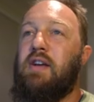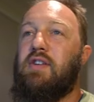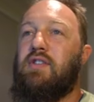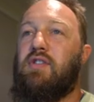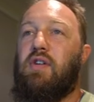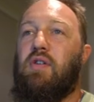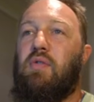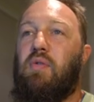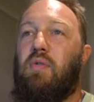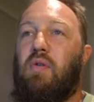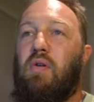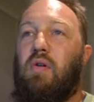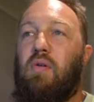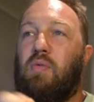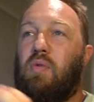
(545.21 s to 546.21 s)
So
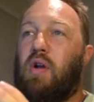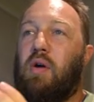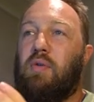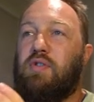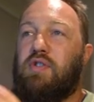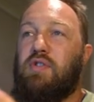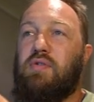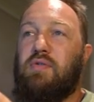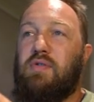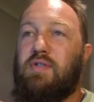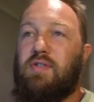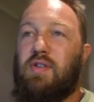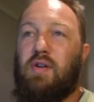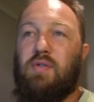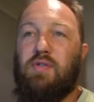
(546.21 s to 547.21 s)
what I would do
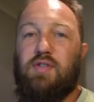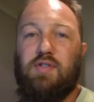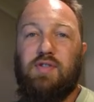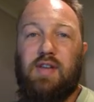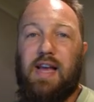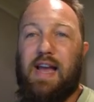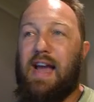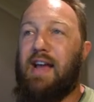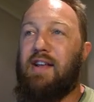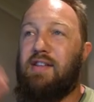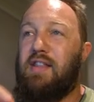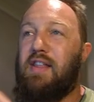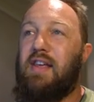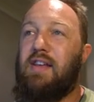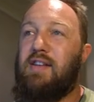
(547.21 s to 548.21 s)
is I would just
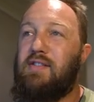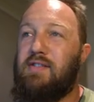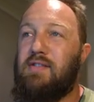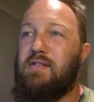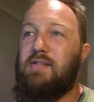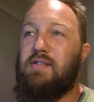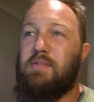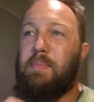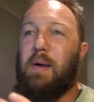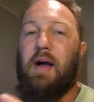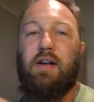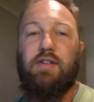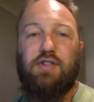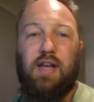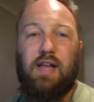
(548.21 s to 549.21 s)
add these
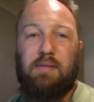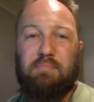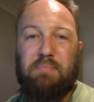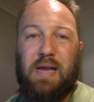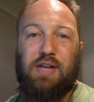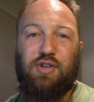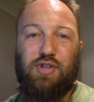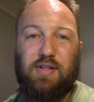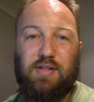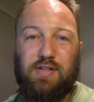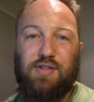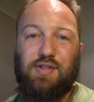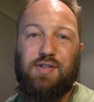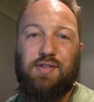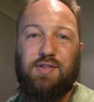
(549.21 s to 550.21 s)
sparge and mash
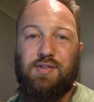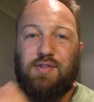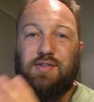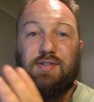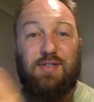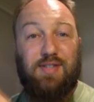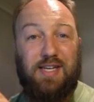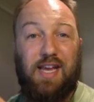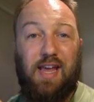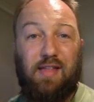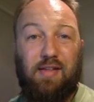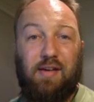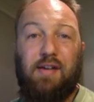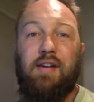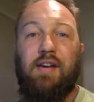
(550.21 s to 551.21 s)
additions
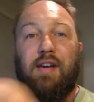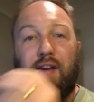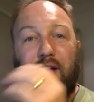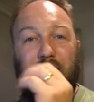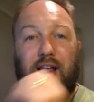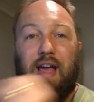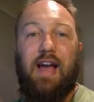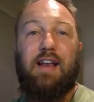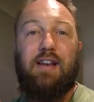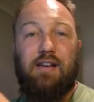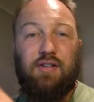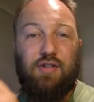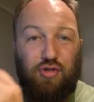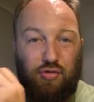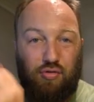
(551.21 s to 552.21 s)
together and add
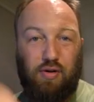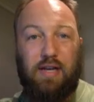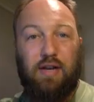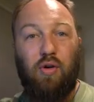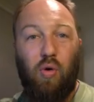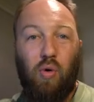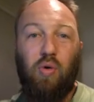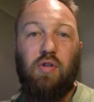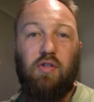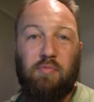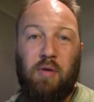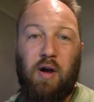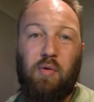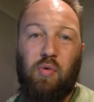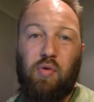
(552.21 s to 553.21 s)
it and treat all of
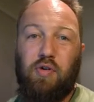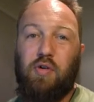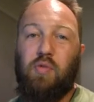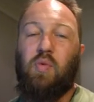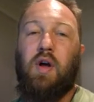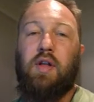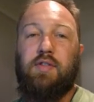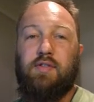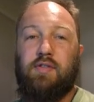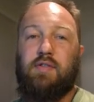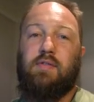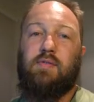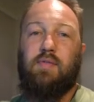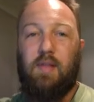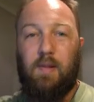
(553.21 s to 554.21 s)
my water at once.